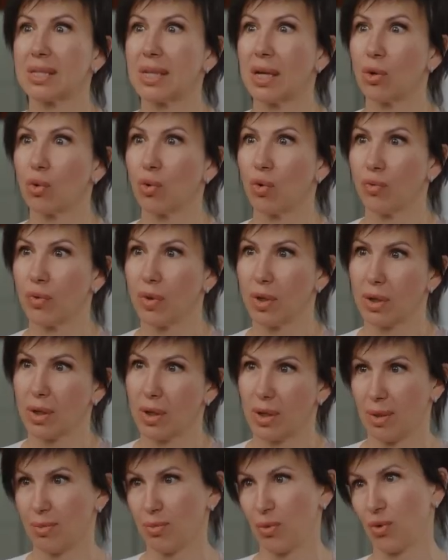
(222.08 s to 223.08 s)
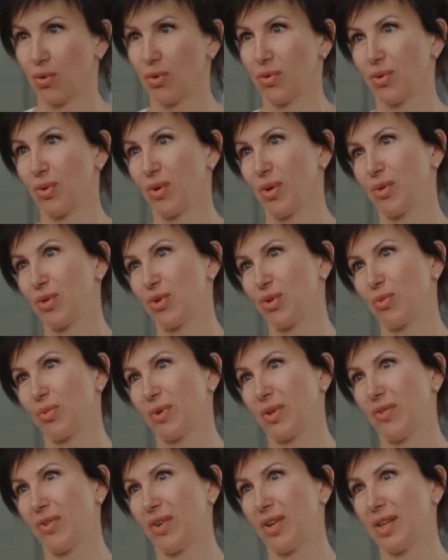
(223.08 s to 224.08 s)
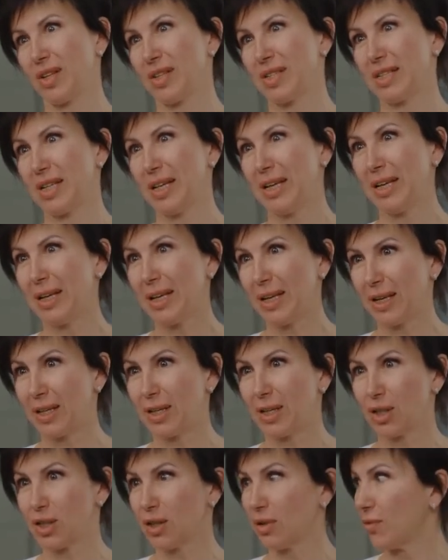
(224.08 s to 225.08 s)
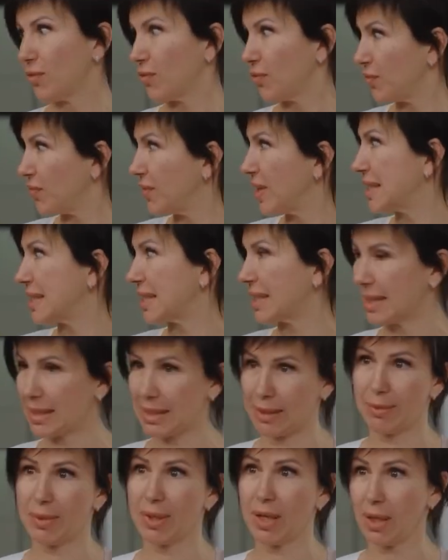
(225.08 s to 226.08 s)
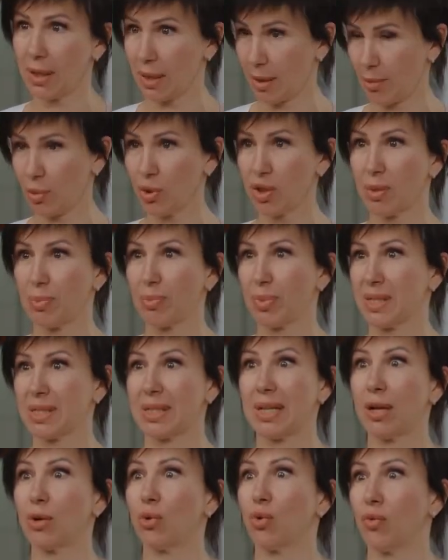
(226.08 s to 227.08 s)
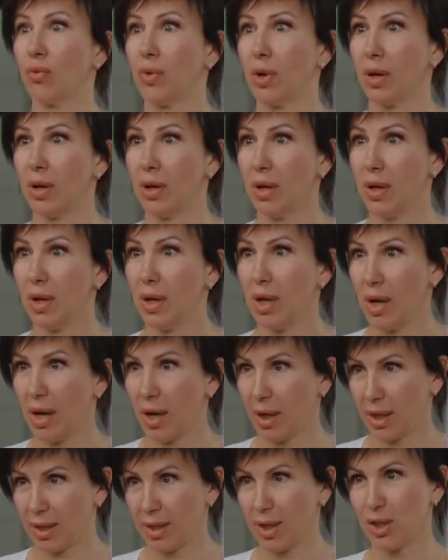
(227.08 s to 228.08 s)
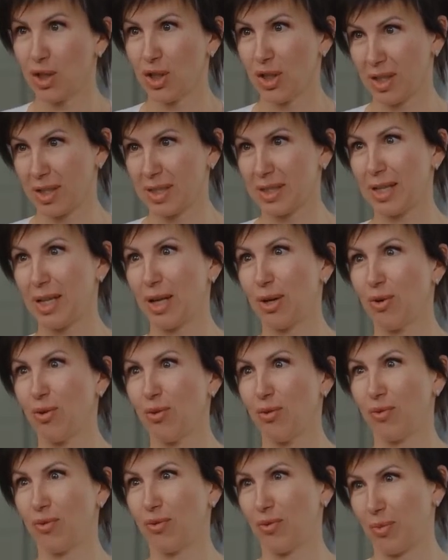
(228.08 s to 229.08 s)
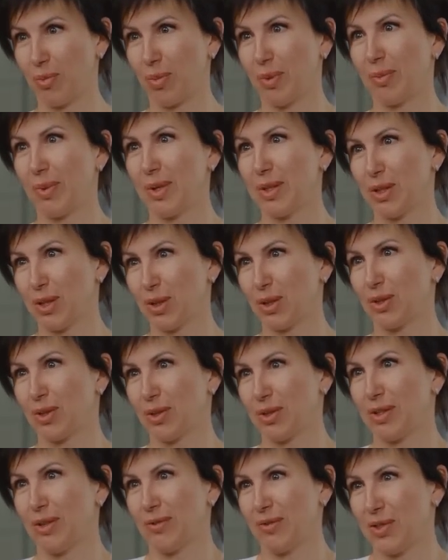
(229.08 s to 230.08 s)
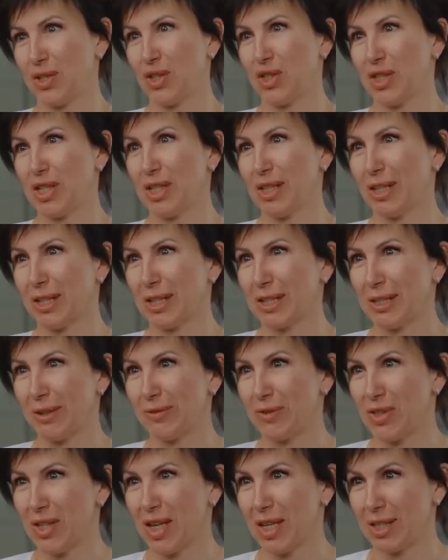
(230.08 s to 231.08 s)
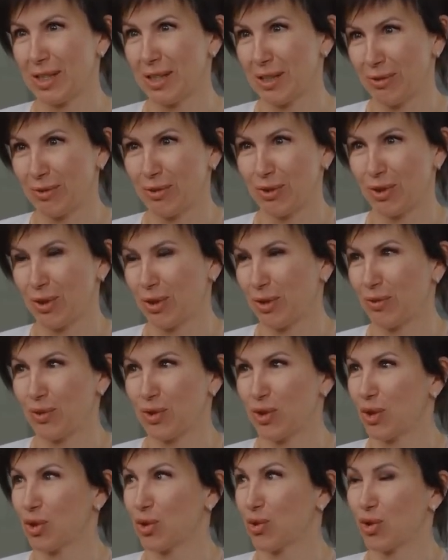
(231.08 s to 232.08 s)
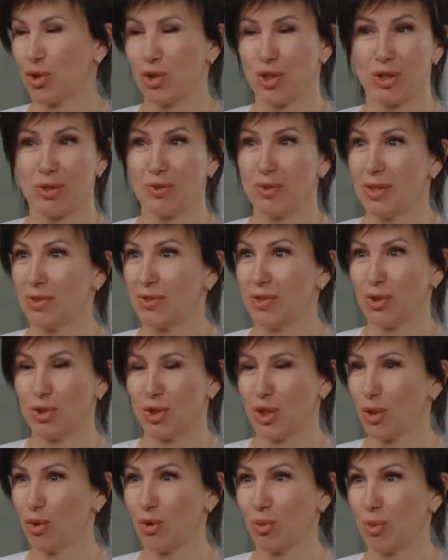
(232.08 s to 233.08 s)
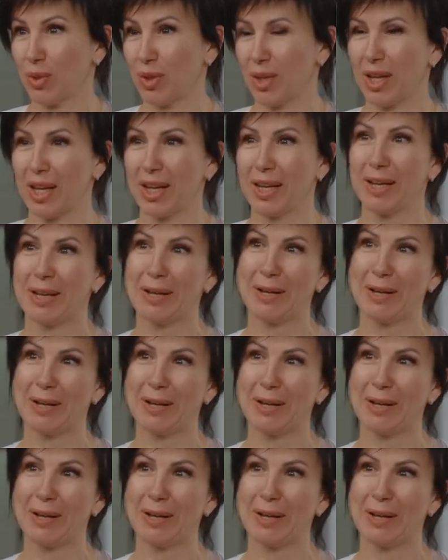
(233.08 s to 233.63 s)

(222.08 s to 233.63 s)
And health, what's there to talk about? This whole seminar is just about health. When a person is healthy, you realize where all the energy is, where to get it, how to accomplish everything